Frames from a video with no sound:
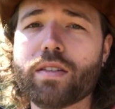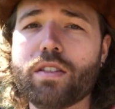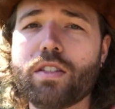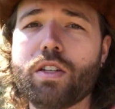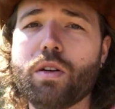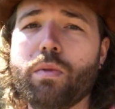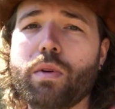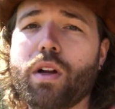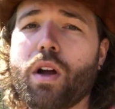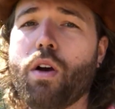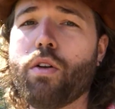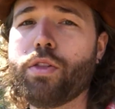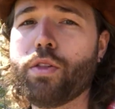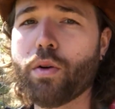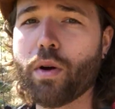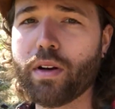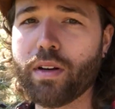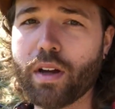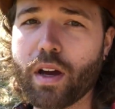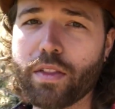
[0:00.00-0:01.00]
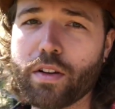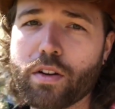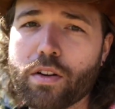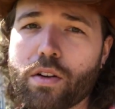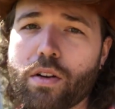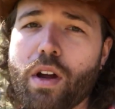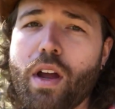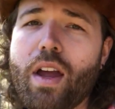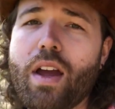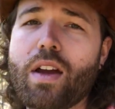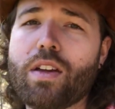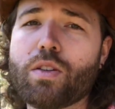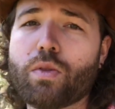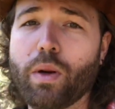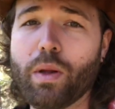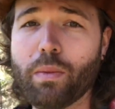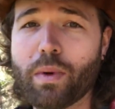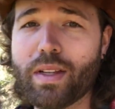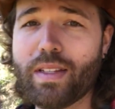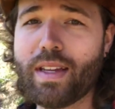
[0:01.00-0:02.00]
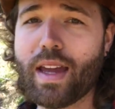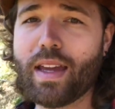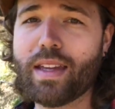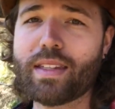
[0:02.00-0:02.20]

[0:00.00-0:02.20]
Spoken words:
until we go through another 21-day